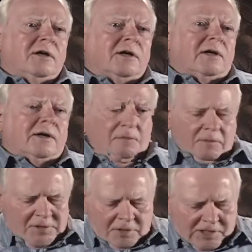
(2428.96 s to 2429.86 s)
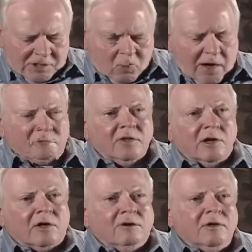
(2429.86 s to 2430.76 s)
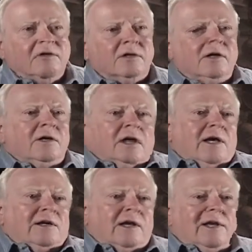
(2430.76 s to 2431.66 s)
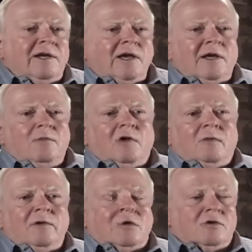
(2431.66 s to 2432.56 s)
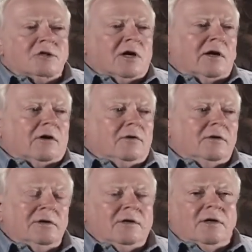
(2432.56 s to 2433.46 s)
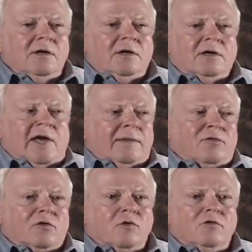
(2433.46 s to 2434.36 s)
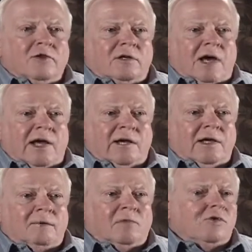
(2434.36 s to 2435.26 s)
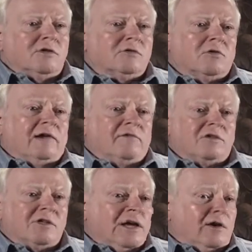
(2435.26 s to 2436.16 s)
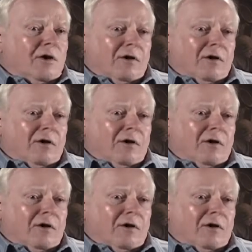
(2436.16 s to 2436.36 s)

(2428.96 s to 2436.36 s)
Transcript: Uh, he's right there. And an eighty-eight millimeter shell came through the tank and blew his driver's head off.